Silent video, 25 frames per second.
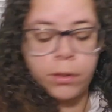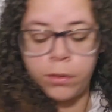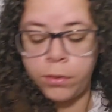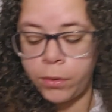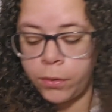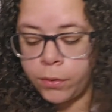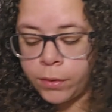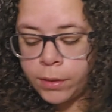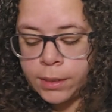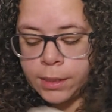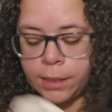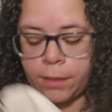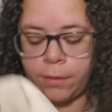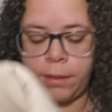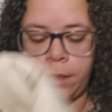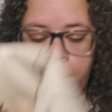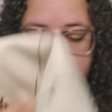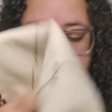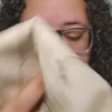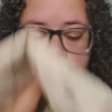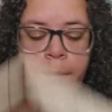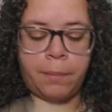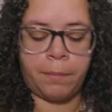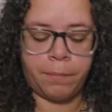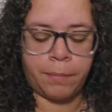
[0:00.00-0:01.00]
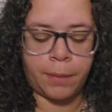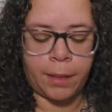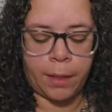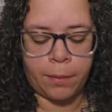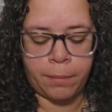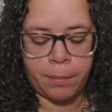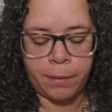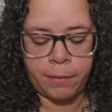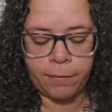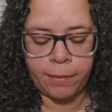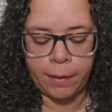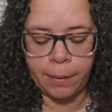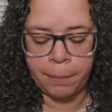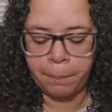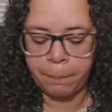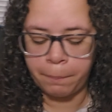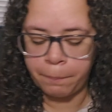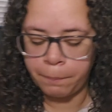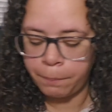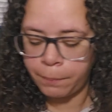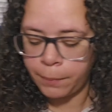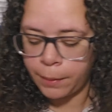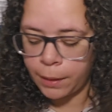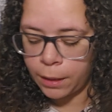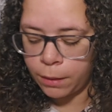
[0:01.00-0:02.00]
gonna throw this down here. That'll be fine.
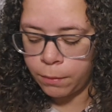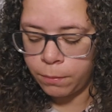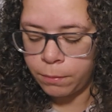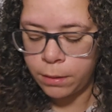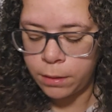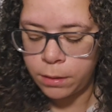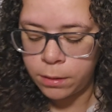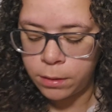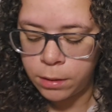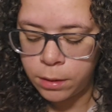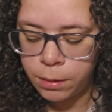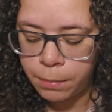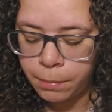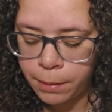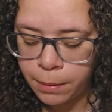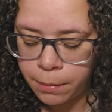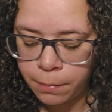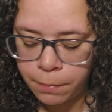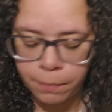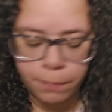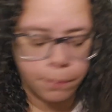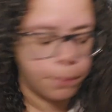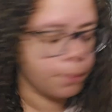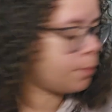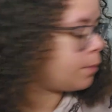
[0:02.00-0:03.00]
That one doesn't zip it.